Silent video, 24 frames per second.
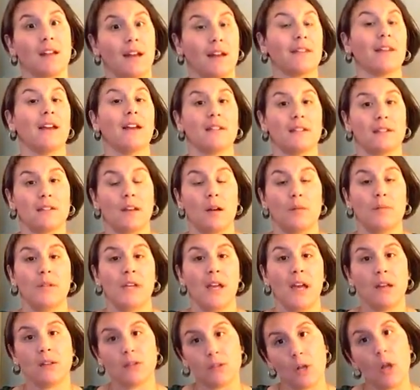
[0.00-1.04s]
on that
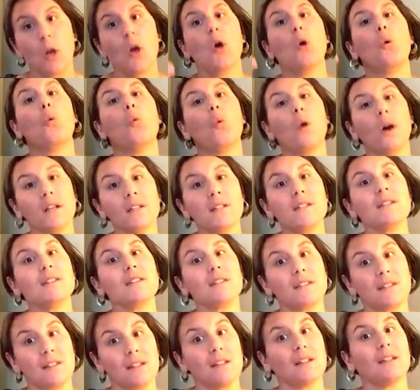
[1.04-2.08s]
subtest once the
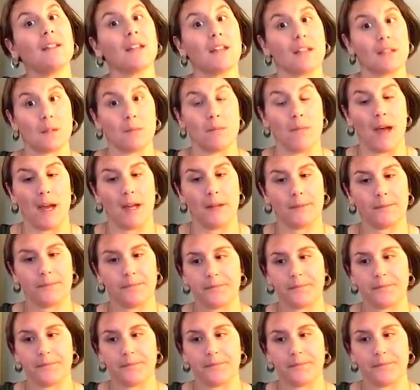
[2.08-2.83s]
ceiling is met.